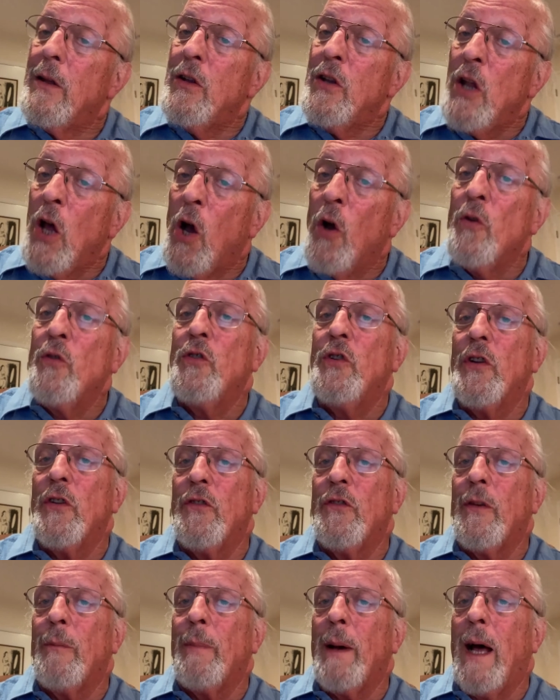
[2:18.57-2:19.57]

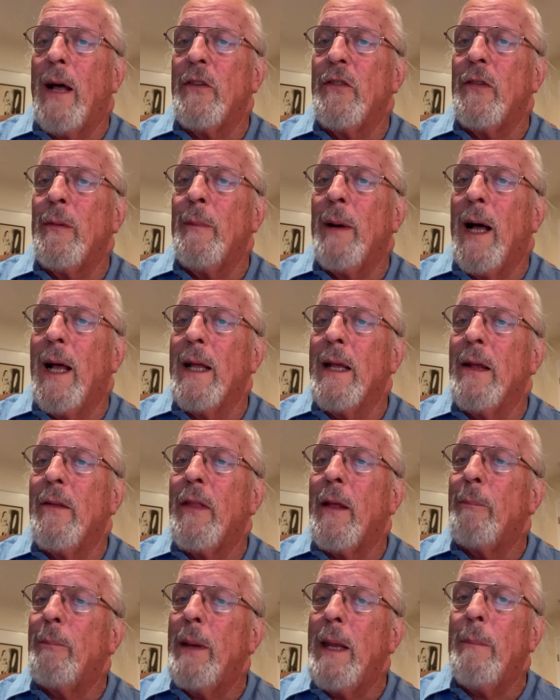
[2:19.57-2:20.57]
notions about
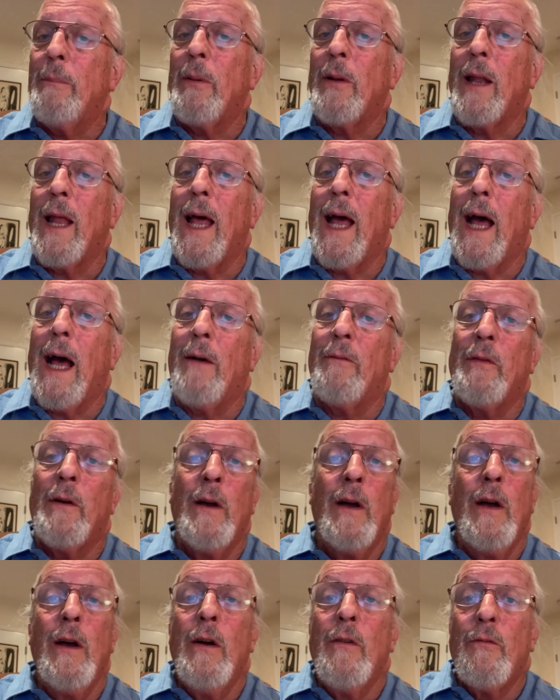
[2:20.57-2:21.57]
Somalia that people have